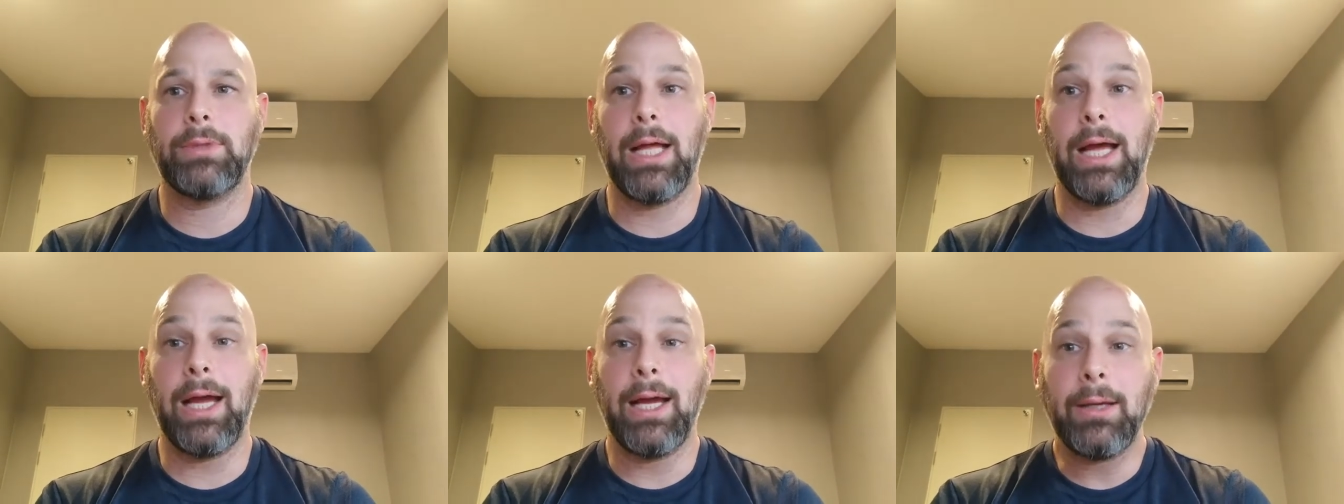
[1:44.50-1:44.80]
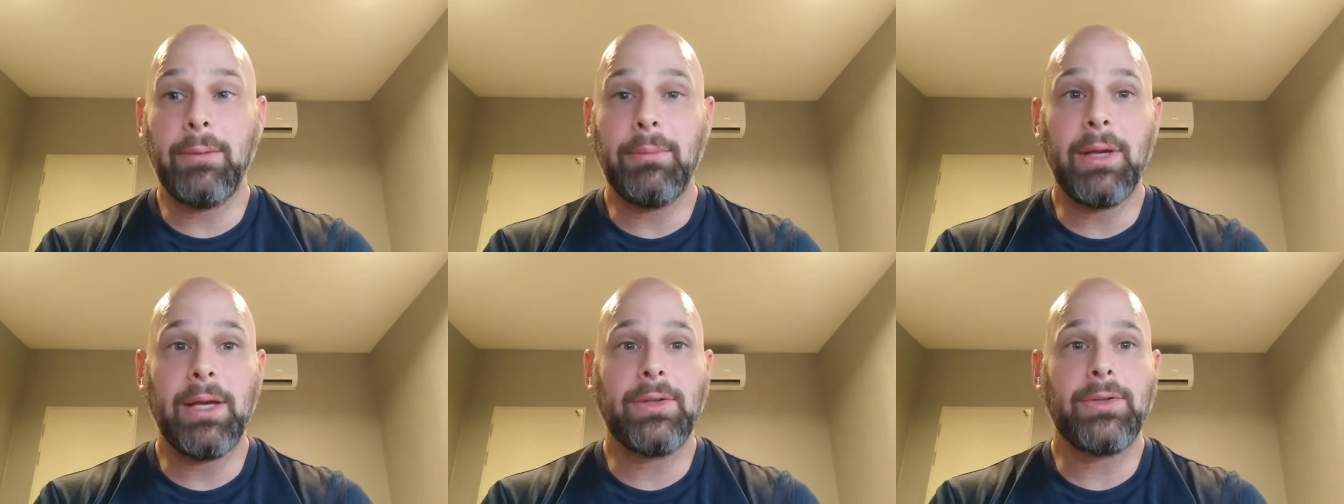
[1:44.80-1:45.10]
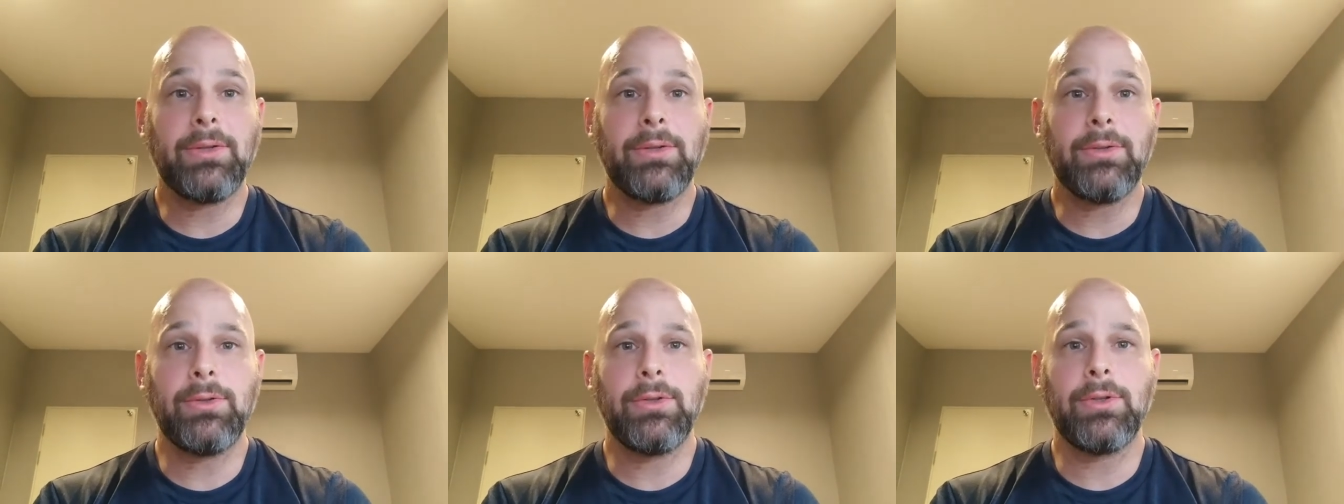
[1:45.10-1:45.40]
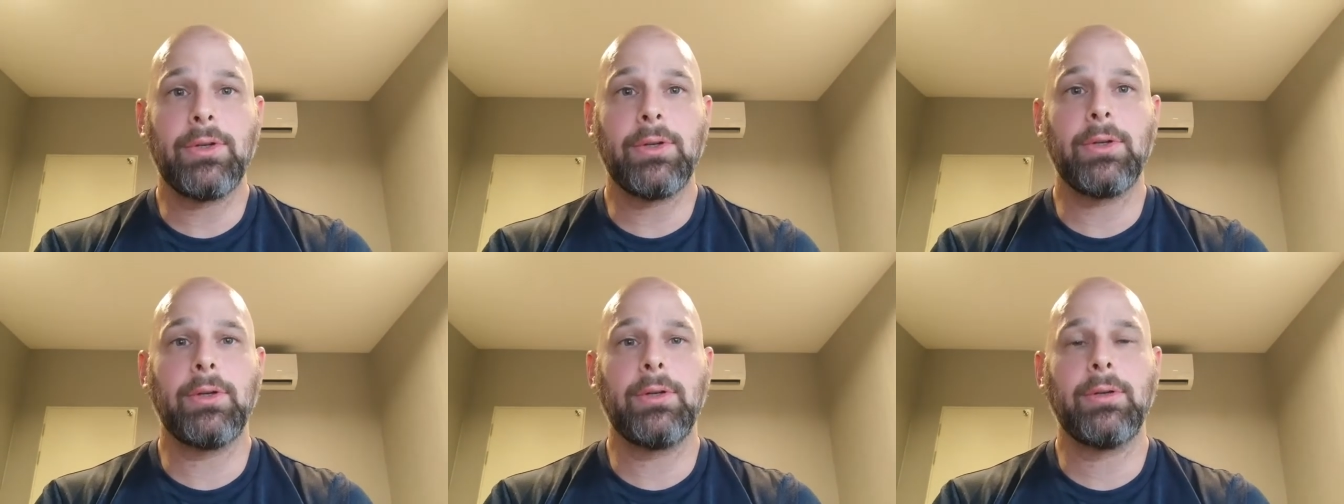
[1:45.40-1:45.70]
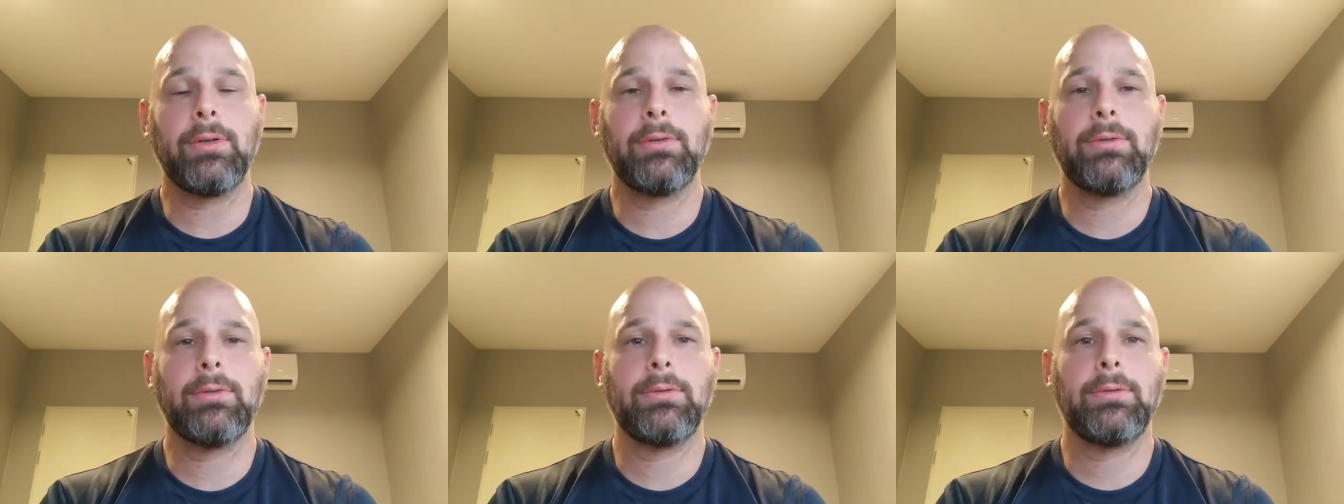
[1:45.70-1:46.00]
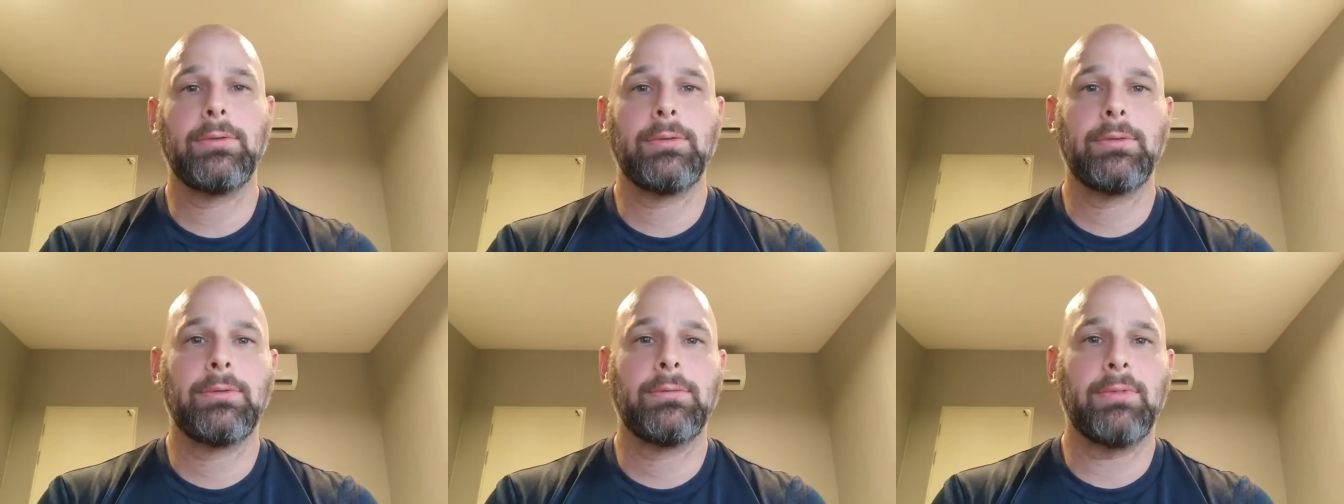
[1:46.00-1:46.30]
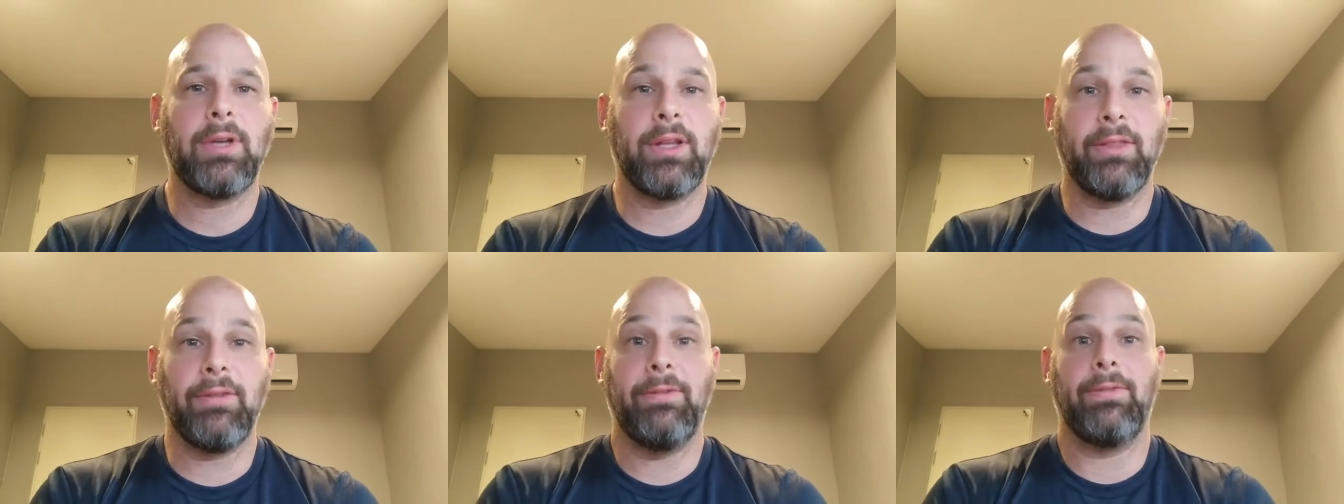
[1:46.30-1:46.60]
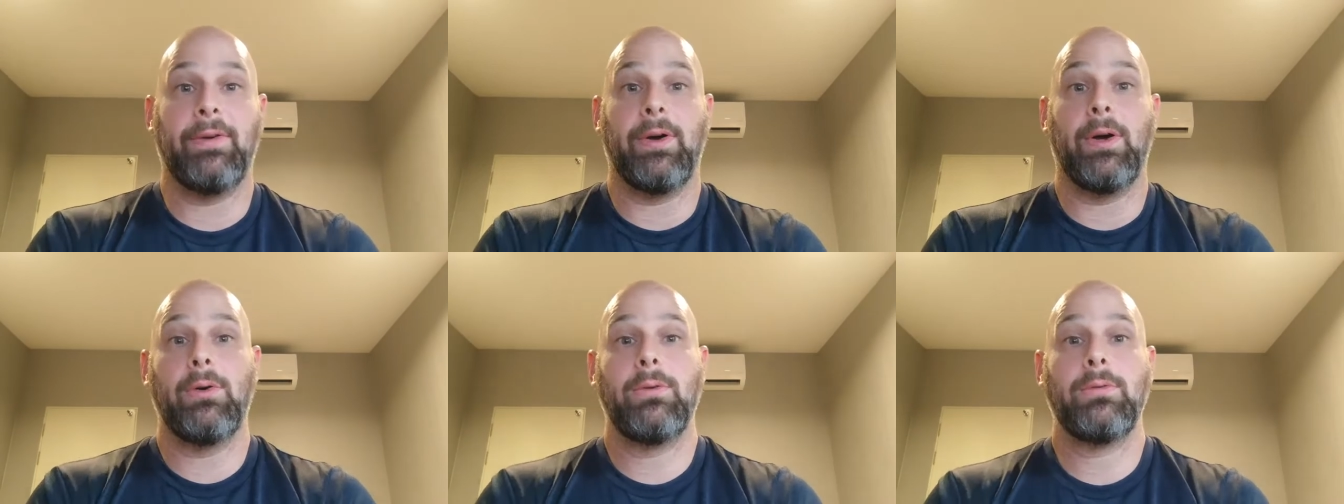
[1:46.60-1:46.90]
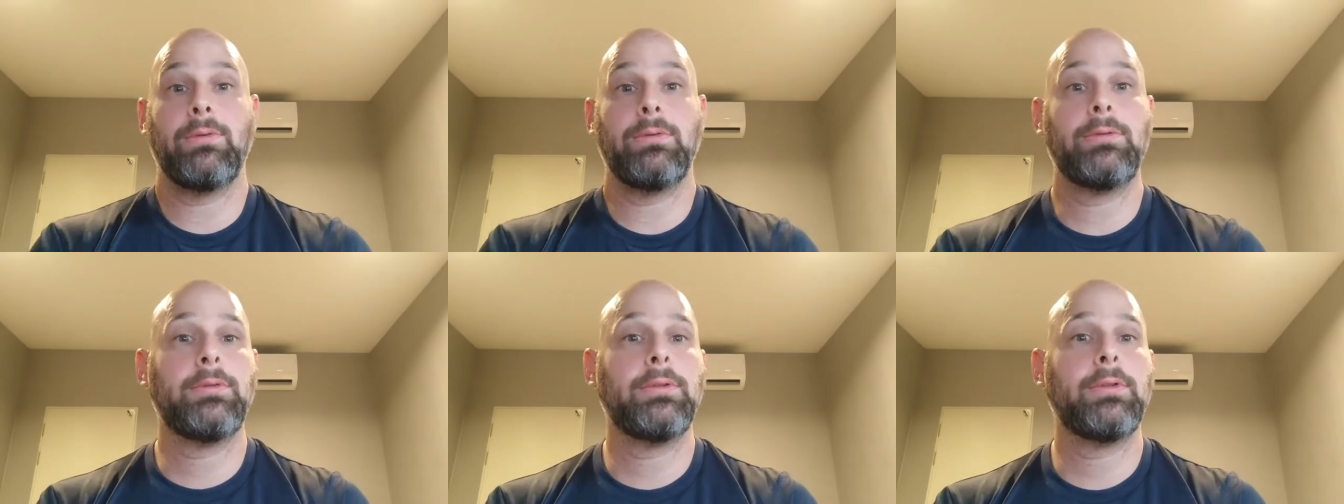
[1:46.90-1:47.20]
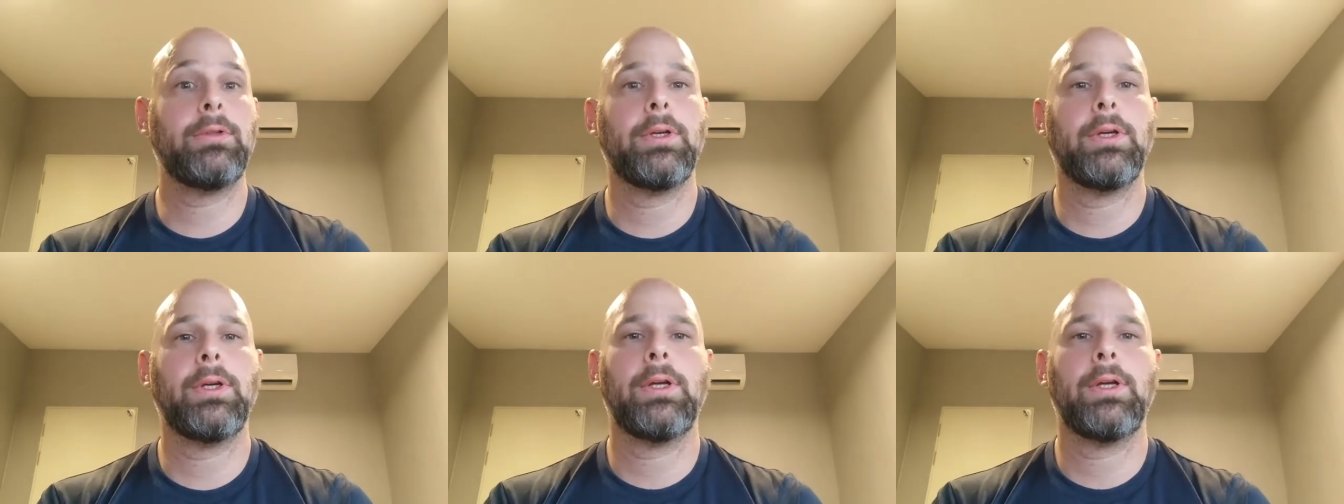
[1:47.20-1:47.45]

line messenger, on the phone.